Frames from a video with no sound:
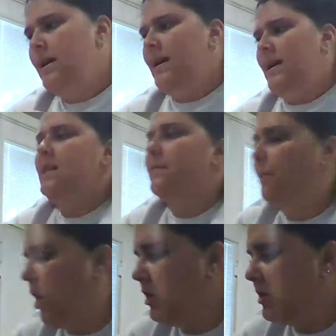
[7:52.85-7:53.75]
In the
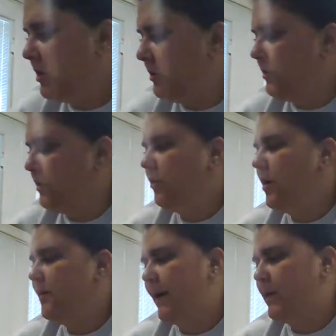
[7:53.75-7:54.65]
parlor, the
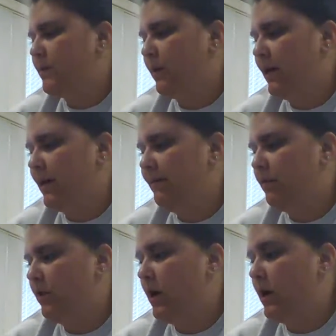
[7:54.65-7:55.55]
3 bears were in
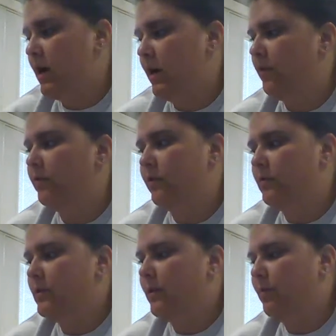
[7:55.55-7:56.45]
for another
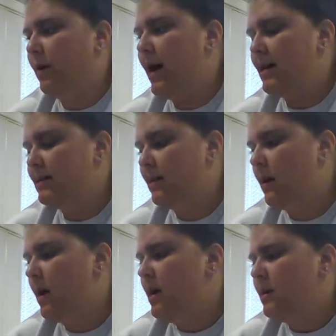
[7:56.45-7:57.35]
little surprise.
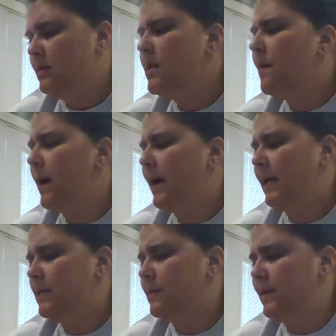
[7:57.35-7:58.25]

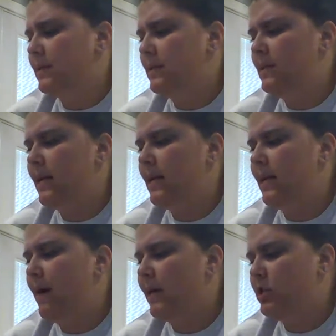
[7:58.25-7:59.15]
"Somebody has been sitting
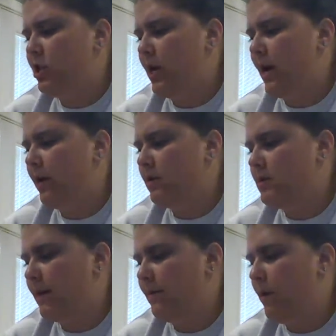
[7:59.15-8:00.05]
in my chair,"
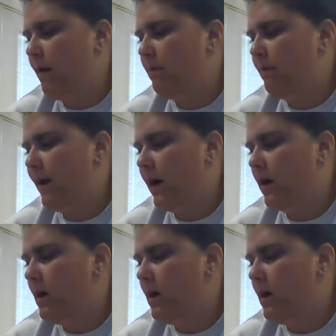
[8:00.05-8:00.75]
said Papa Bear.